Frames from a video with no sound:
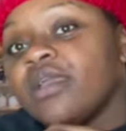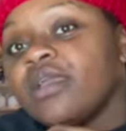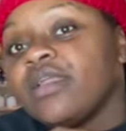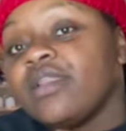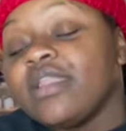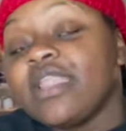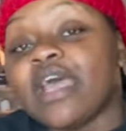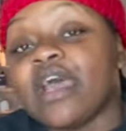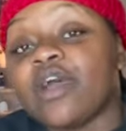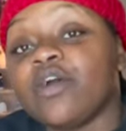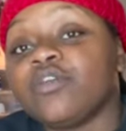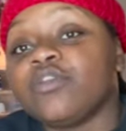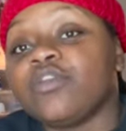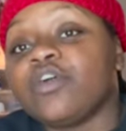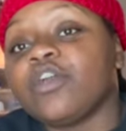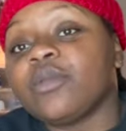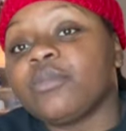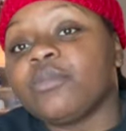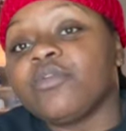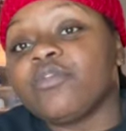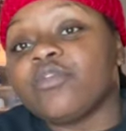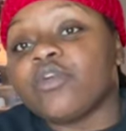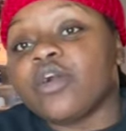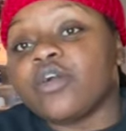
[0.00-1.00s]
now, don't
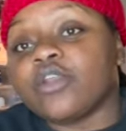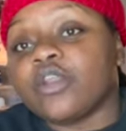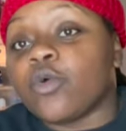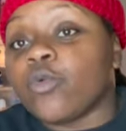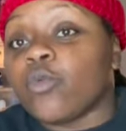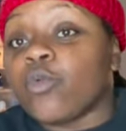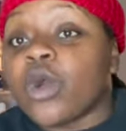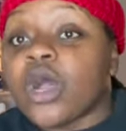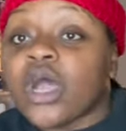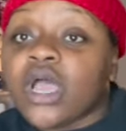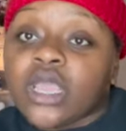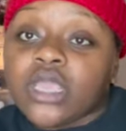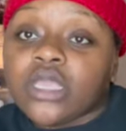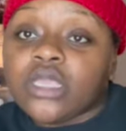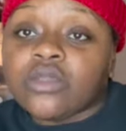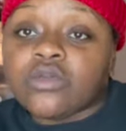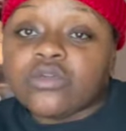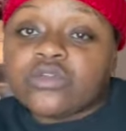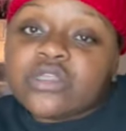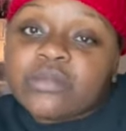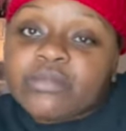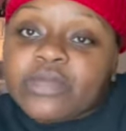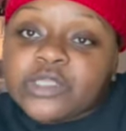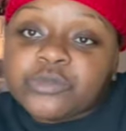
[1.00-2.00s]
get me wrong, the y
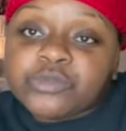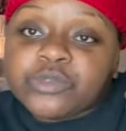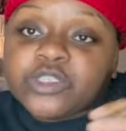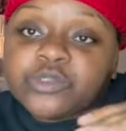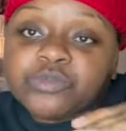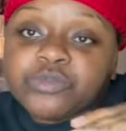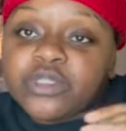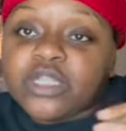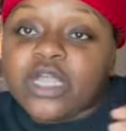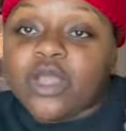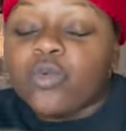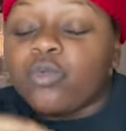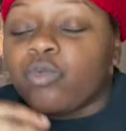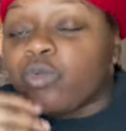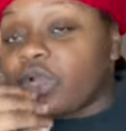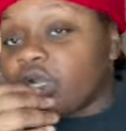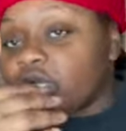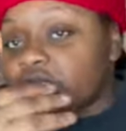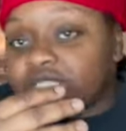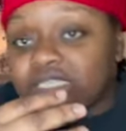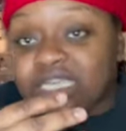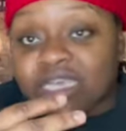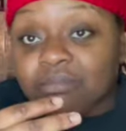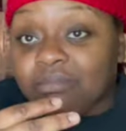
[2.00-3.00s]
equals mx plus b, like where
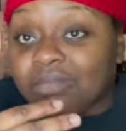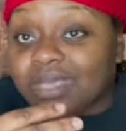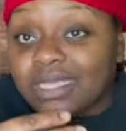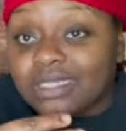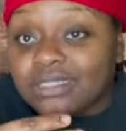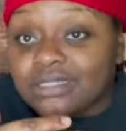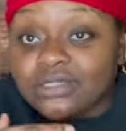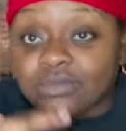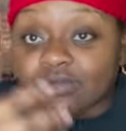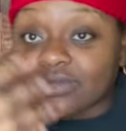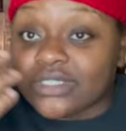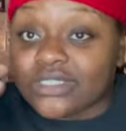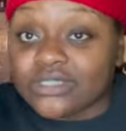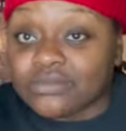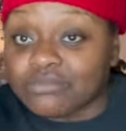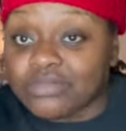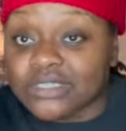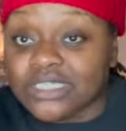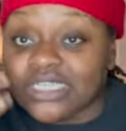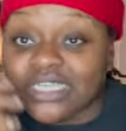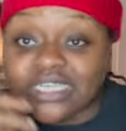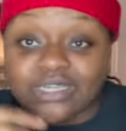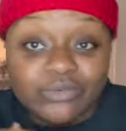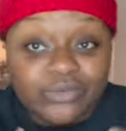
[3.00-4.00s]
does mx and what is
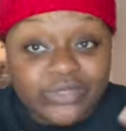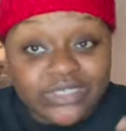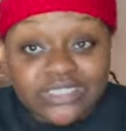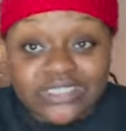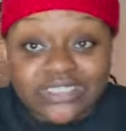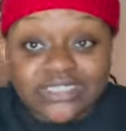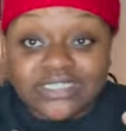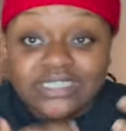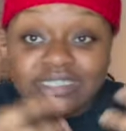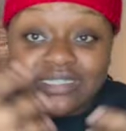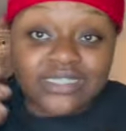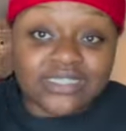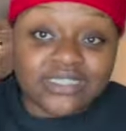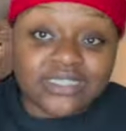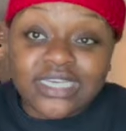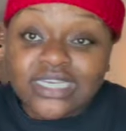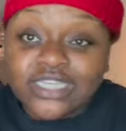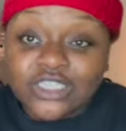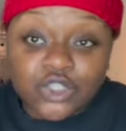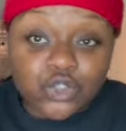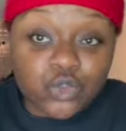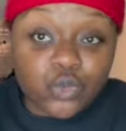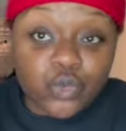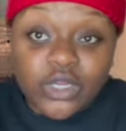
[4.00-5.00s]
b and what is c
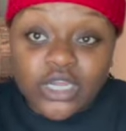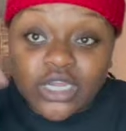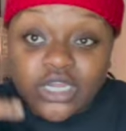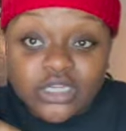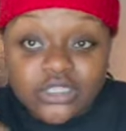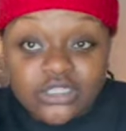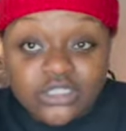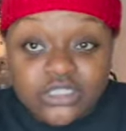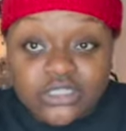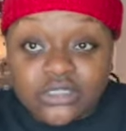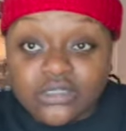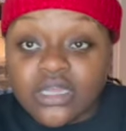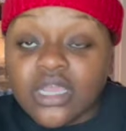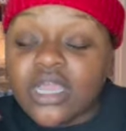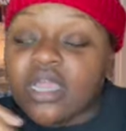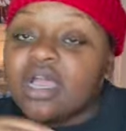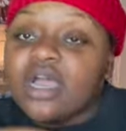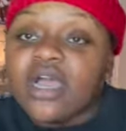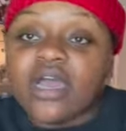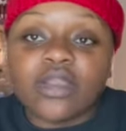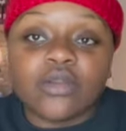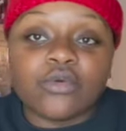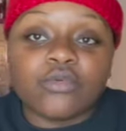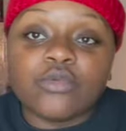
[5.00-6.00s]
squared to the,
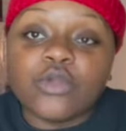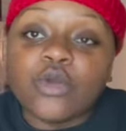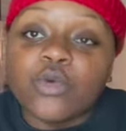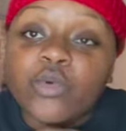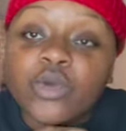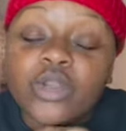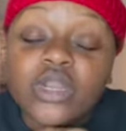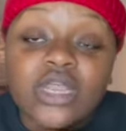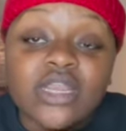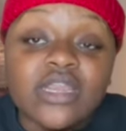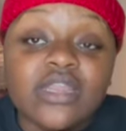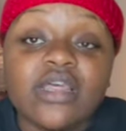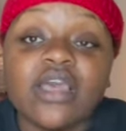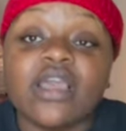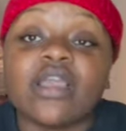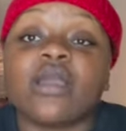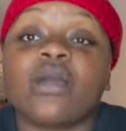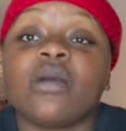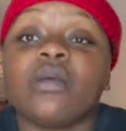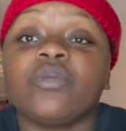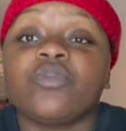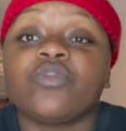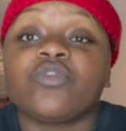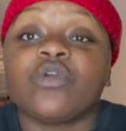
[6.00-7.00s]
I don't know where none of that
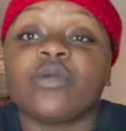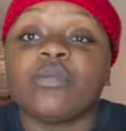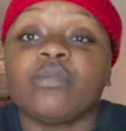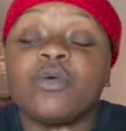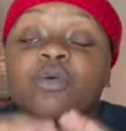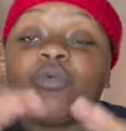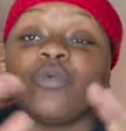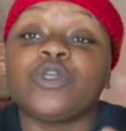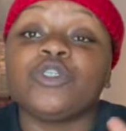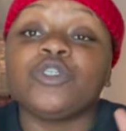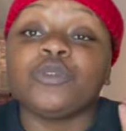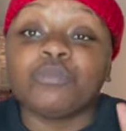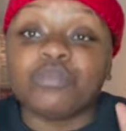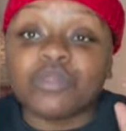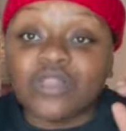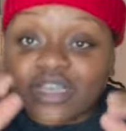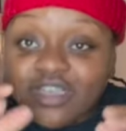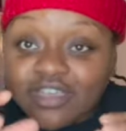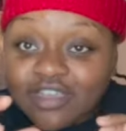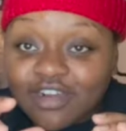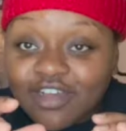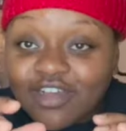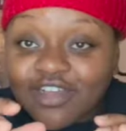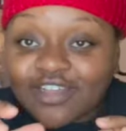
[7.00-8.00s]
comes from, but once you
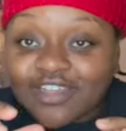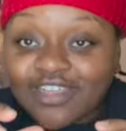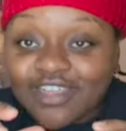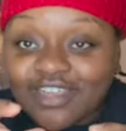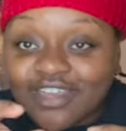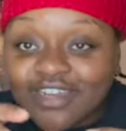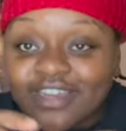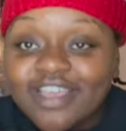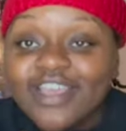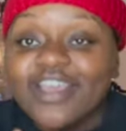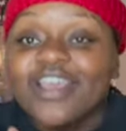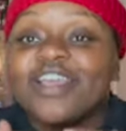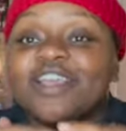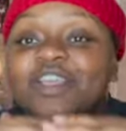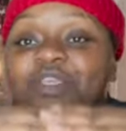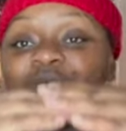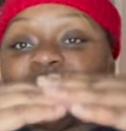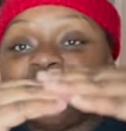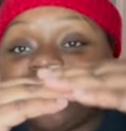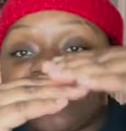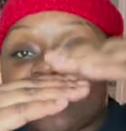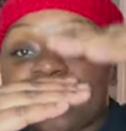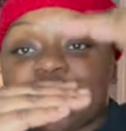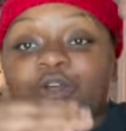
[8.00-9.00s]
plug it all in, you
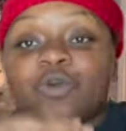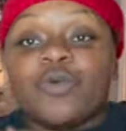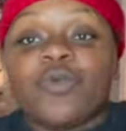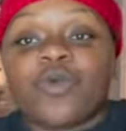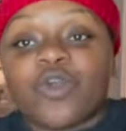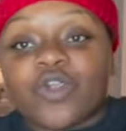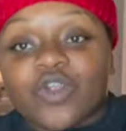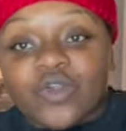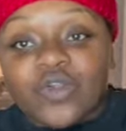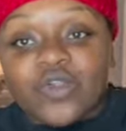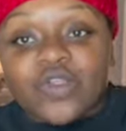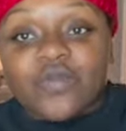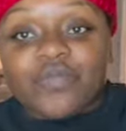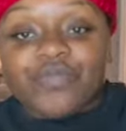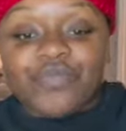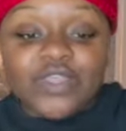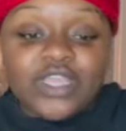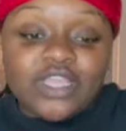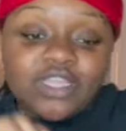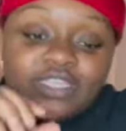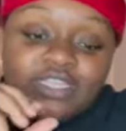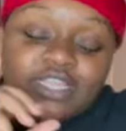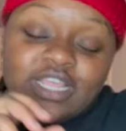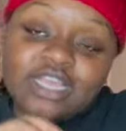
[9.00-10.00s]
see the work,
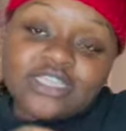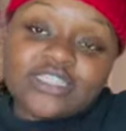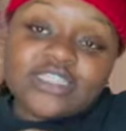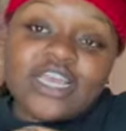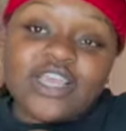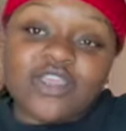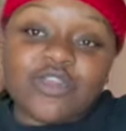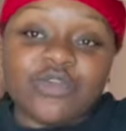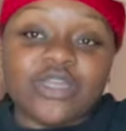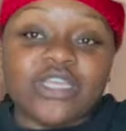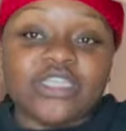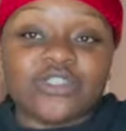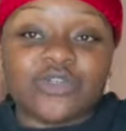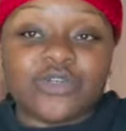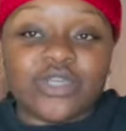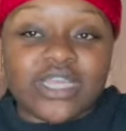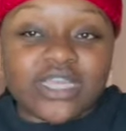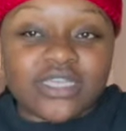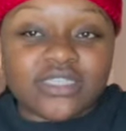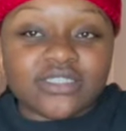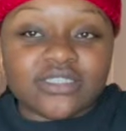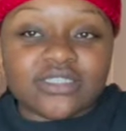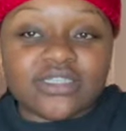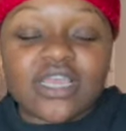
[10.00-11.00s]
and that's how you get your
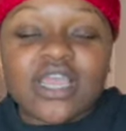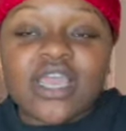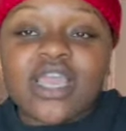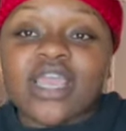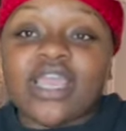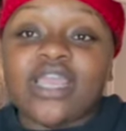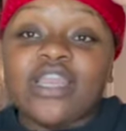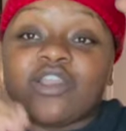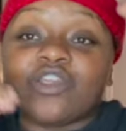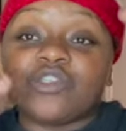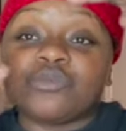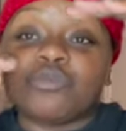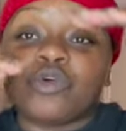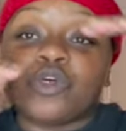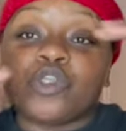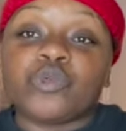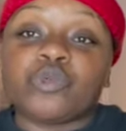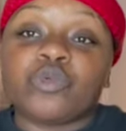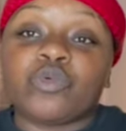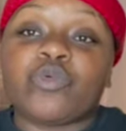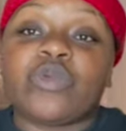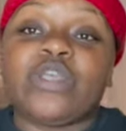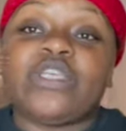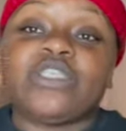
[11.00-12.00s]
answer. And there's
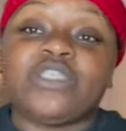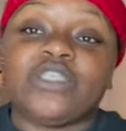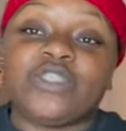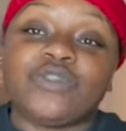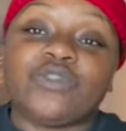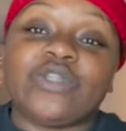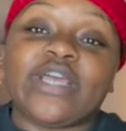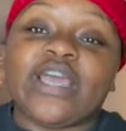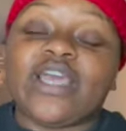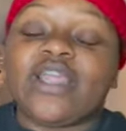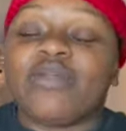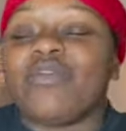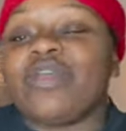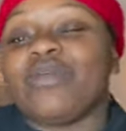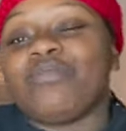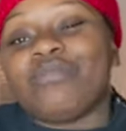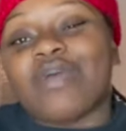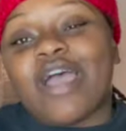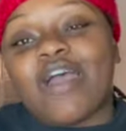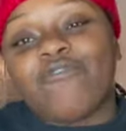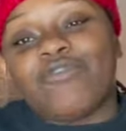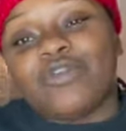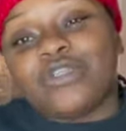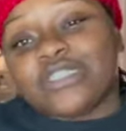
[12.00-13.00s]
multiple ways to do that.
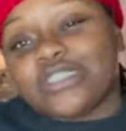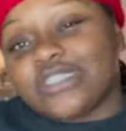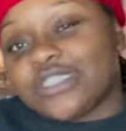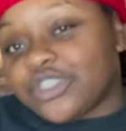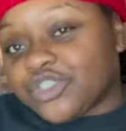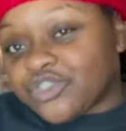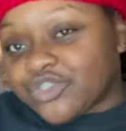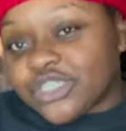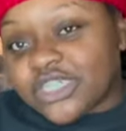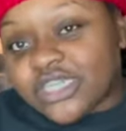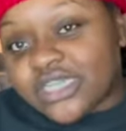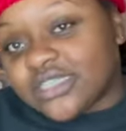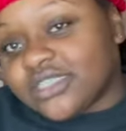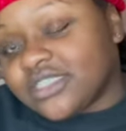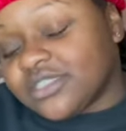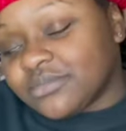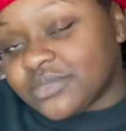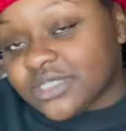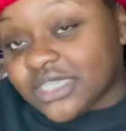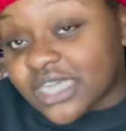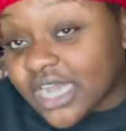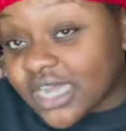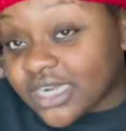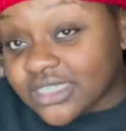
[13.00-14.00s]
Math was just intriguing to
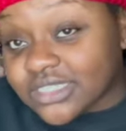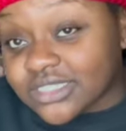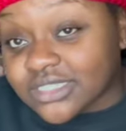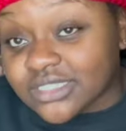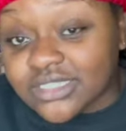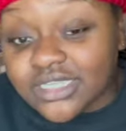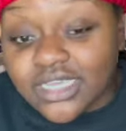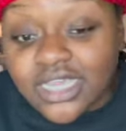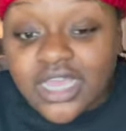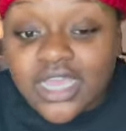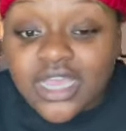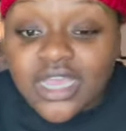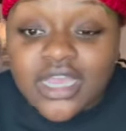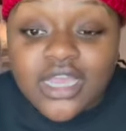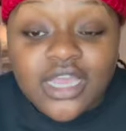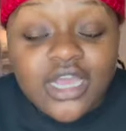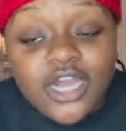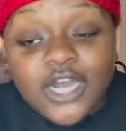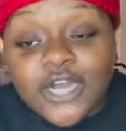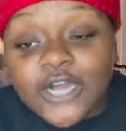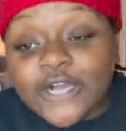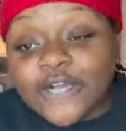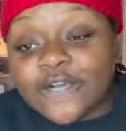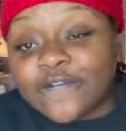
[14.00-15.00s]
me, honestly.
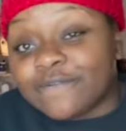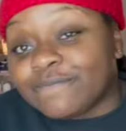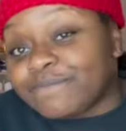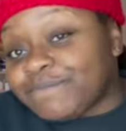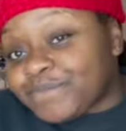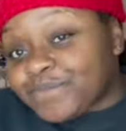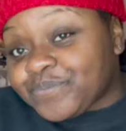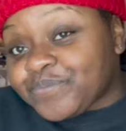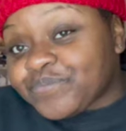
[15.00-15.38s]
Um,